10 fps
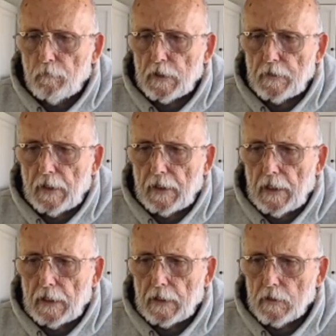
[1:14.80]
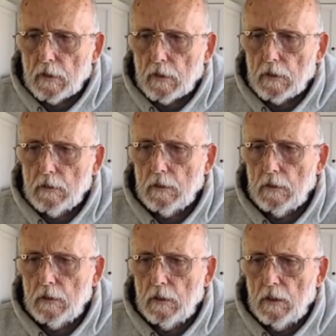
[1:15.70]
they got it all.
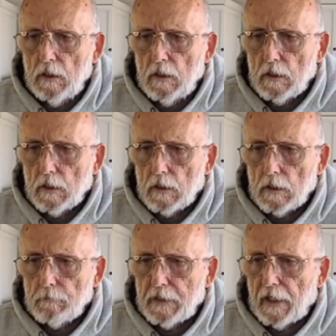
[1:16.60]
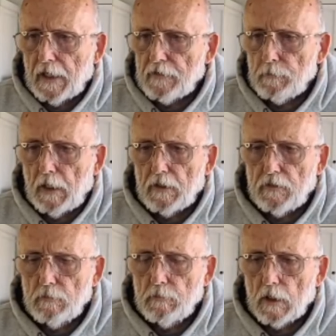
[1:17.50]
But that's the
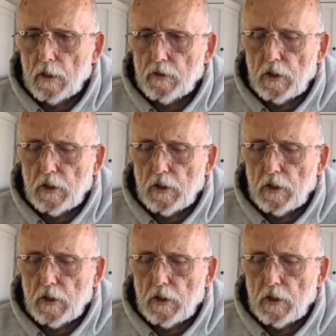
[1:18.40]
pontoon barge.